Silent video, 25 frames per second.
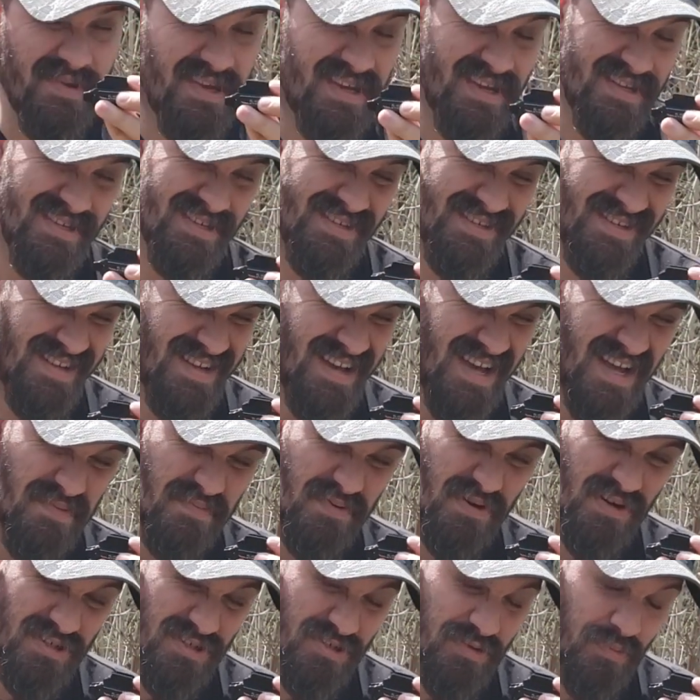because it's kind of
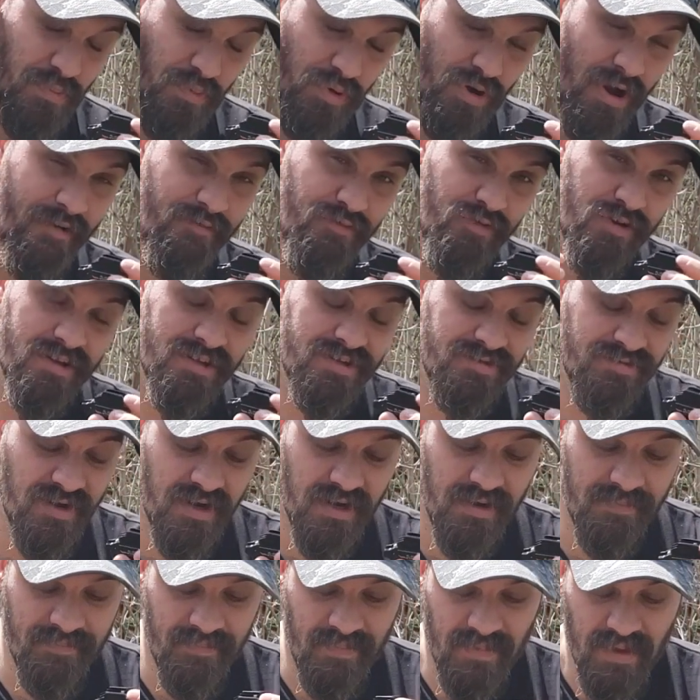personal preference,
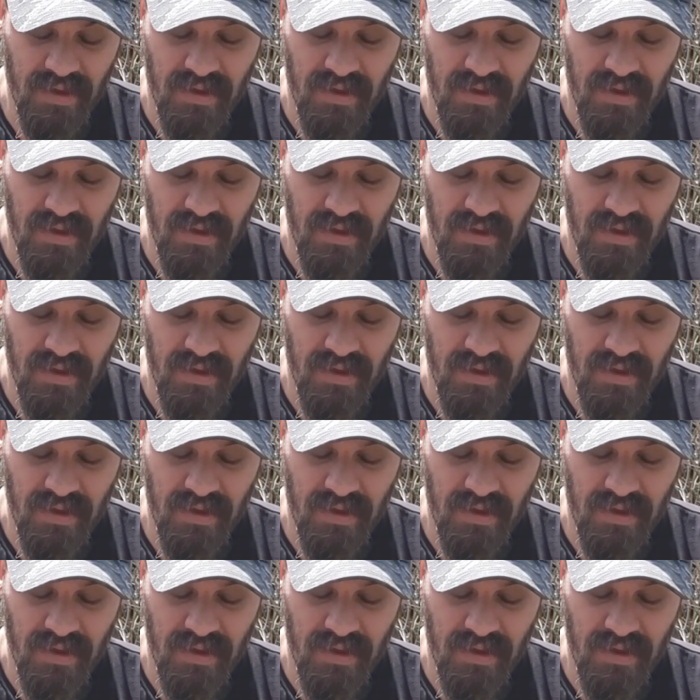right?